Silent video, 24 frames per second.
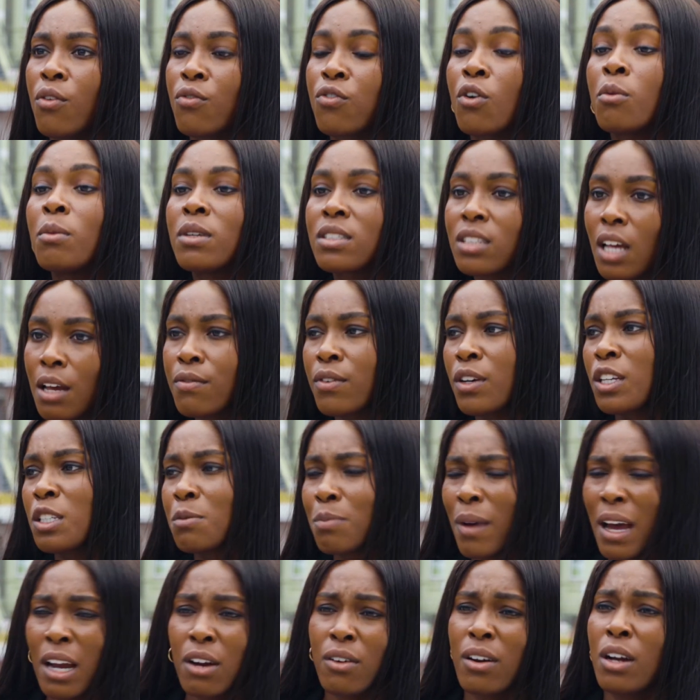from a diverse
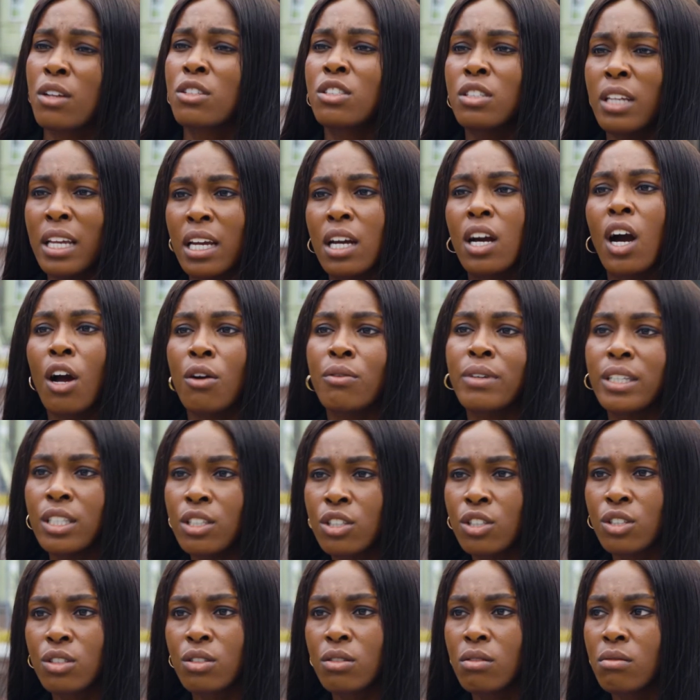background, to
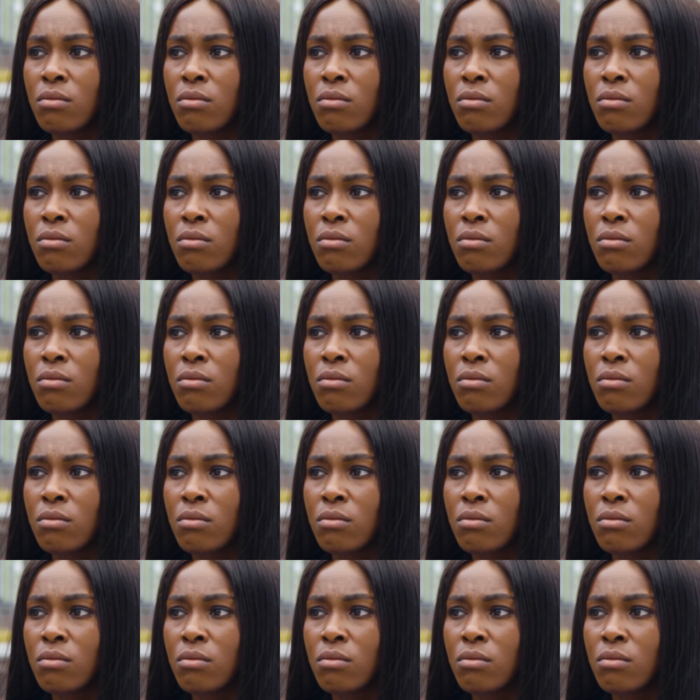encourage